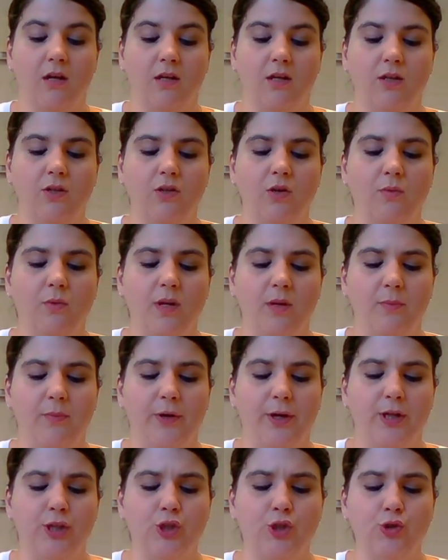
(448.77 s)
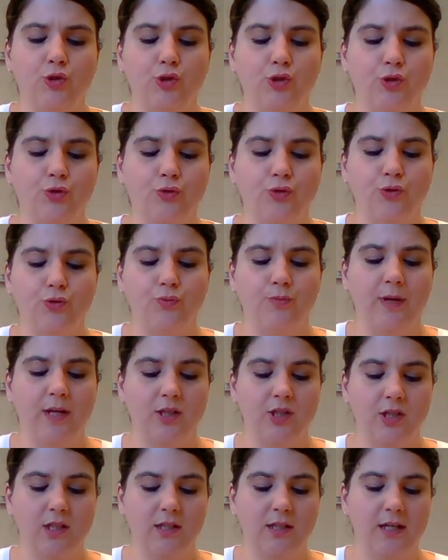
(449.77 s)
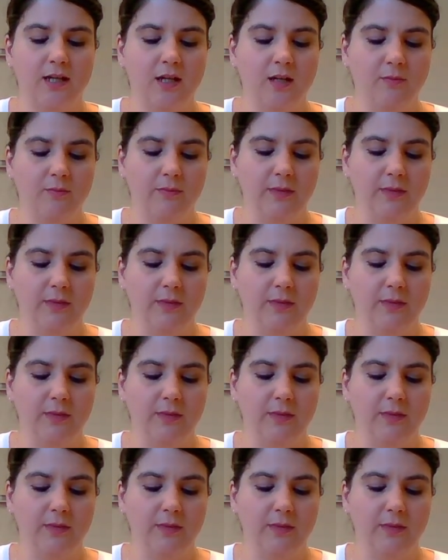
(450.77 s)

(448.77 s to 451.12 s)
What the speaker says: You don't want to put too much in there,